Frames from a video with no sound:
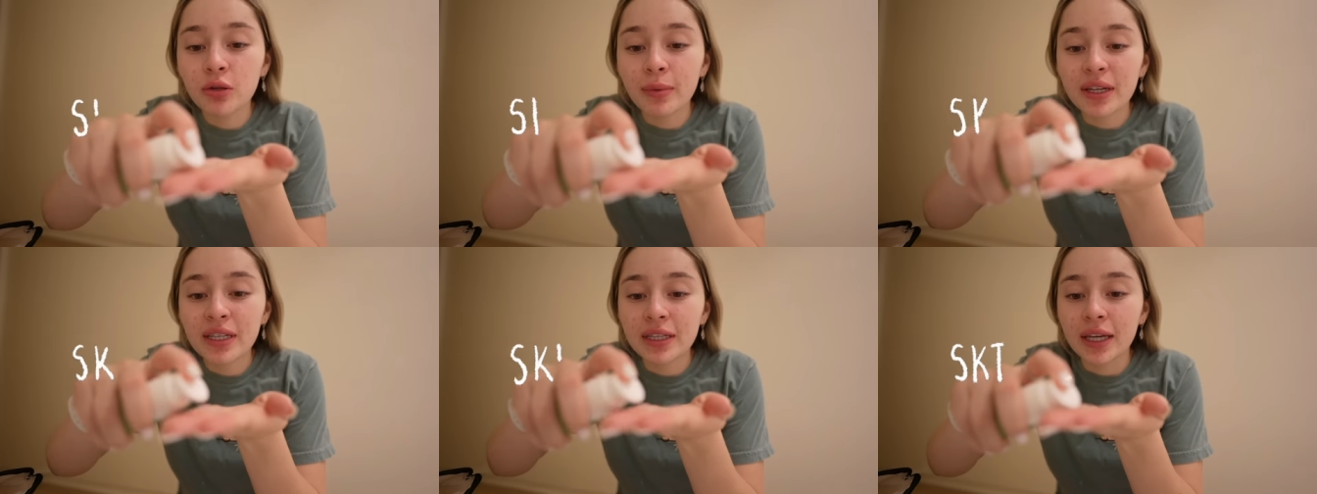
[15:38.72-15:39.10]
do
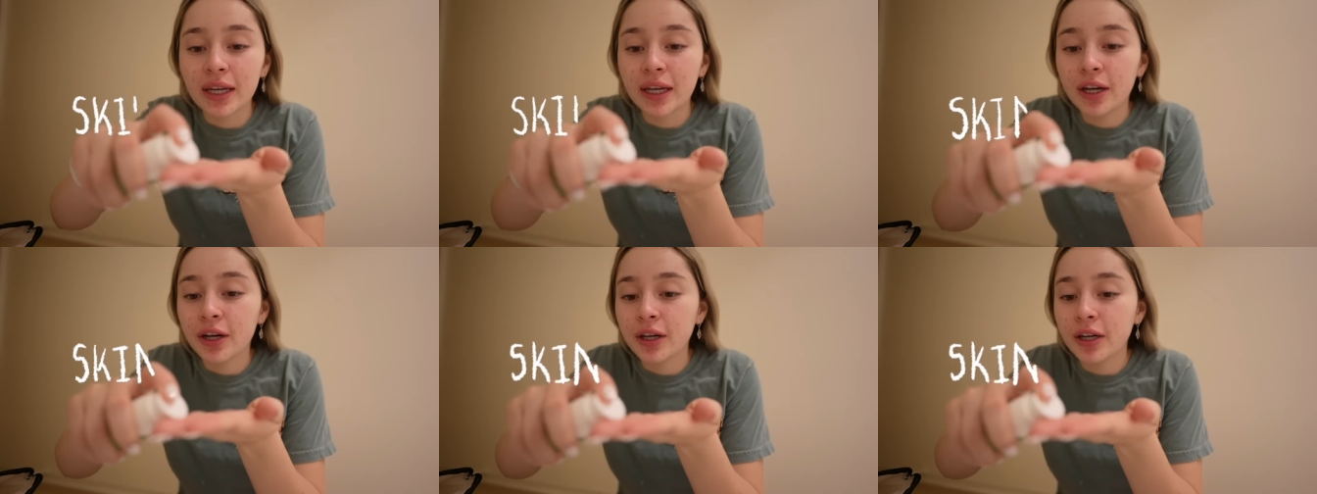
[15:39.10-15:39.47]
my
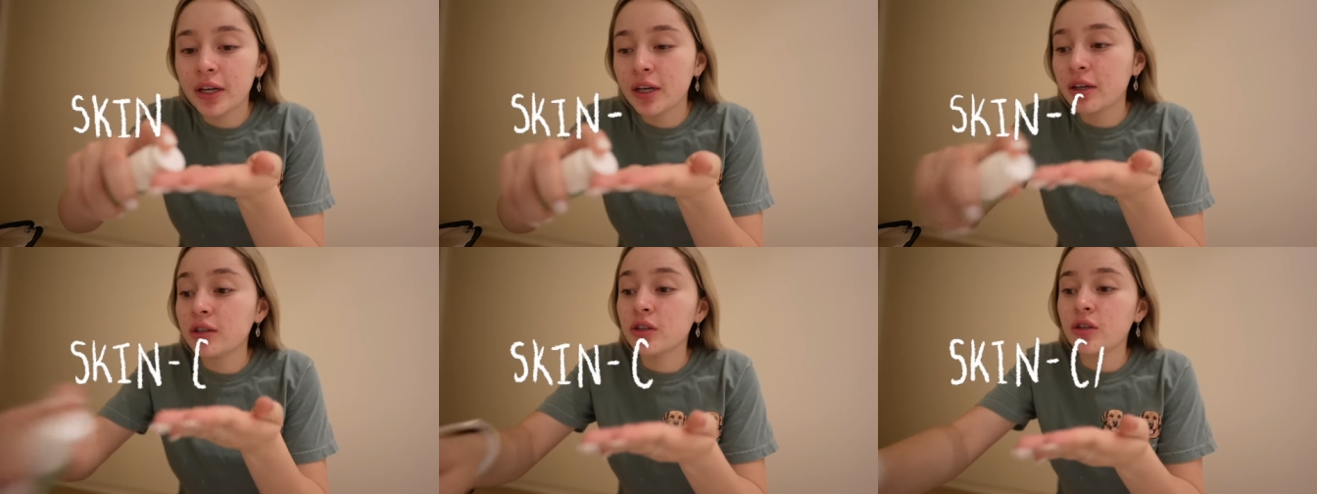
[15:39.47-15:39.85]
skincare in
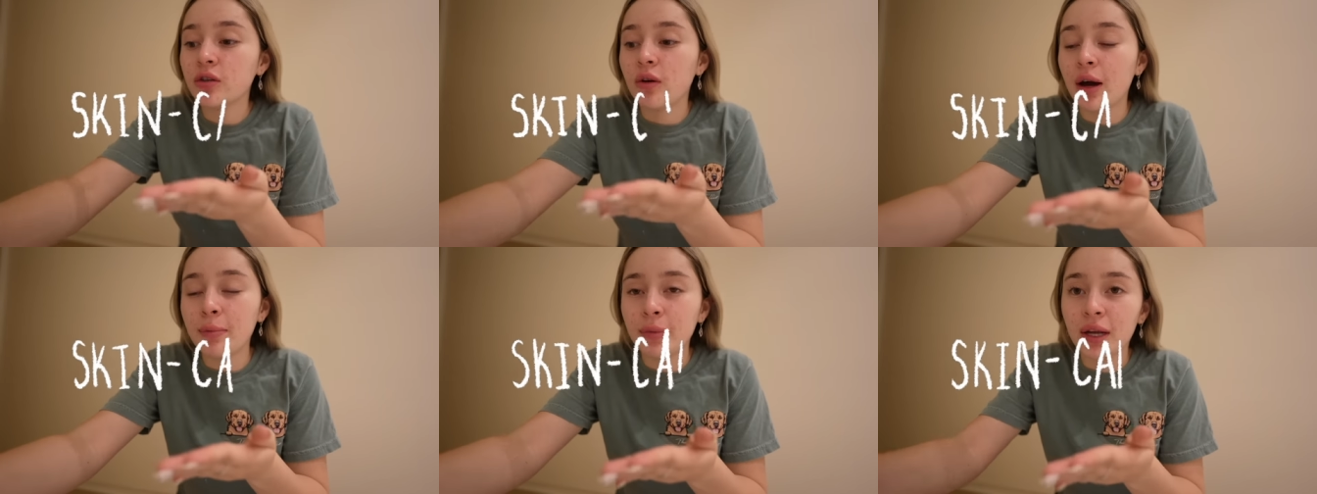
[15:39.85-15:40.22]
here
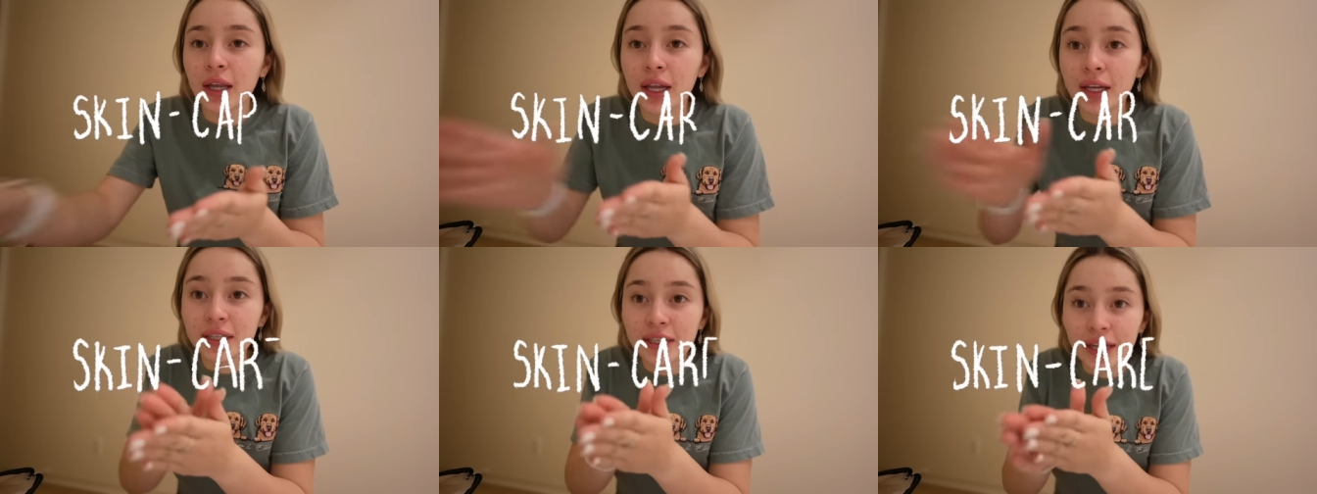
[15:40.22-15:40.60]
so I'm
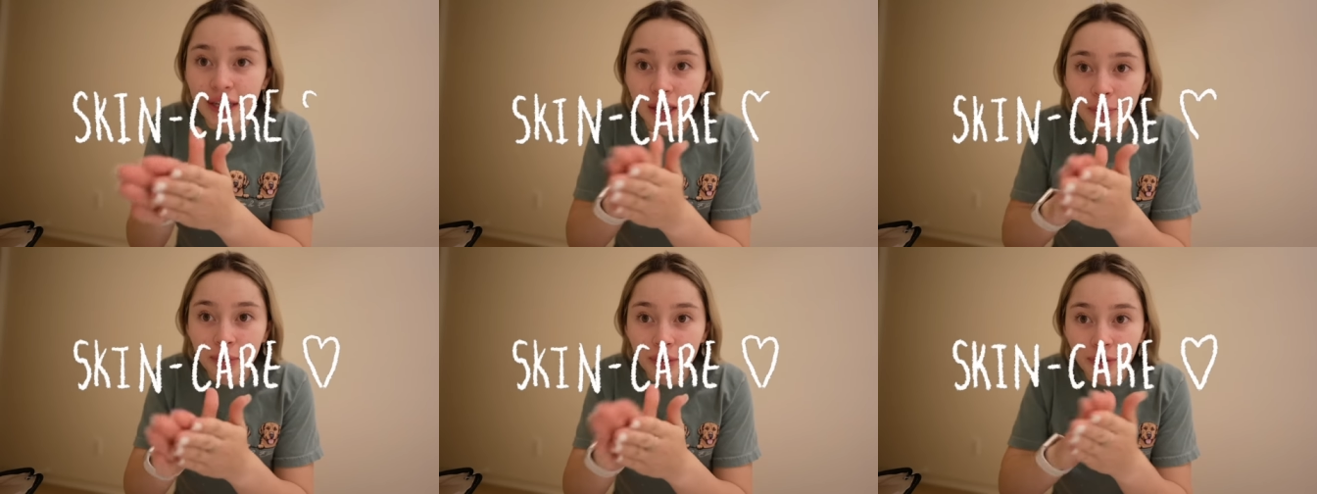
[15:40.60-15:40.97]
not like
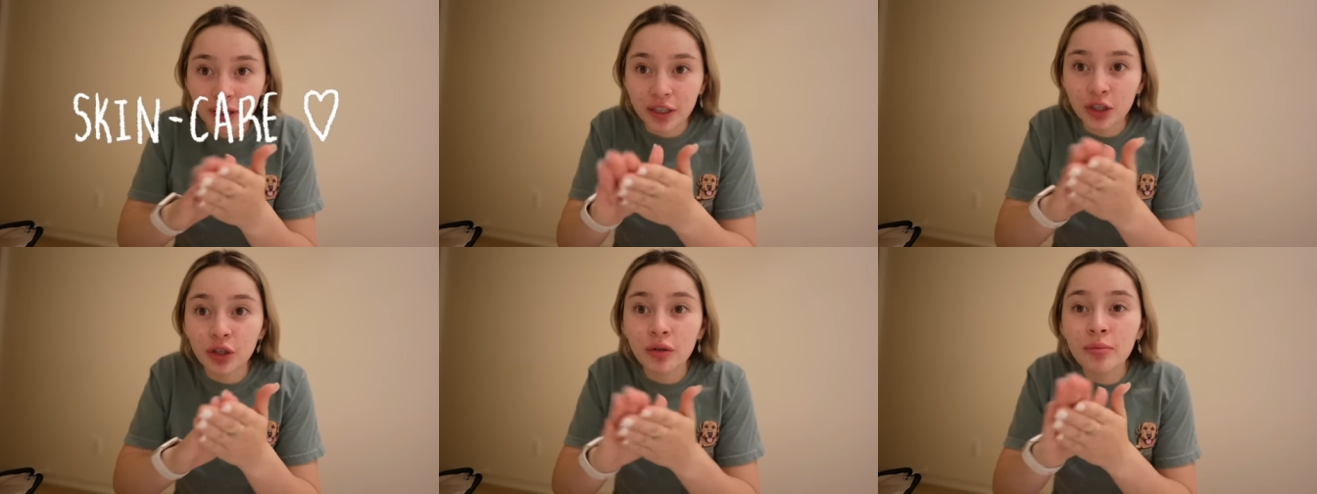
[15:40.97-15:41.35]
taking up the
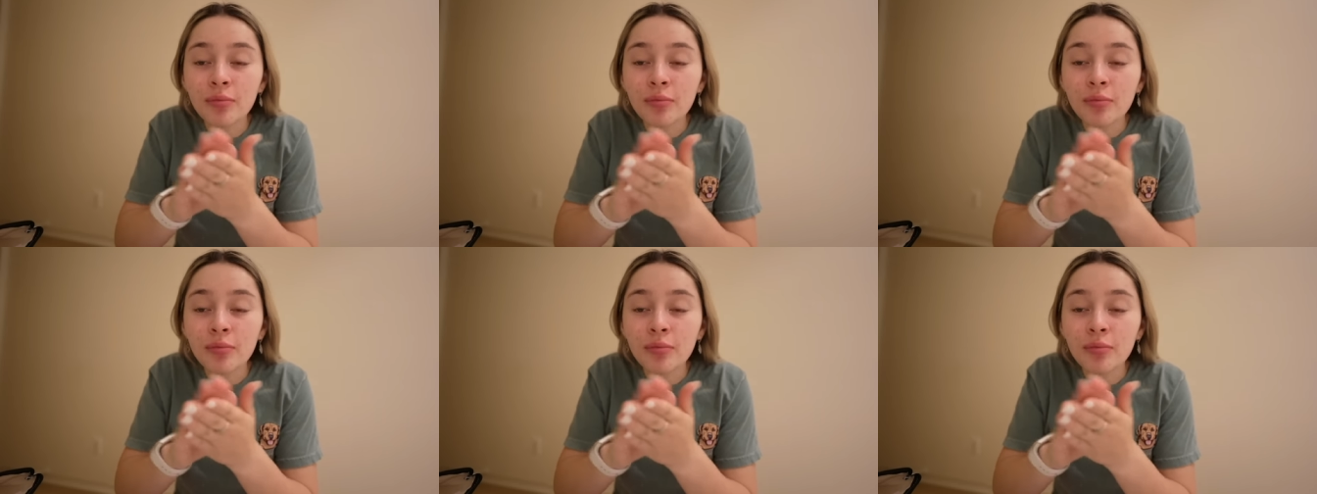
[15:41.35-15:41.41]
restroom.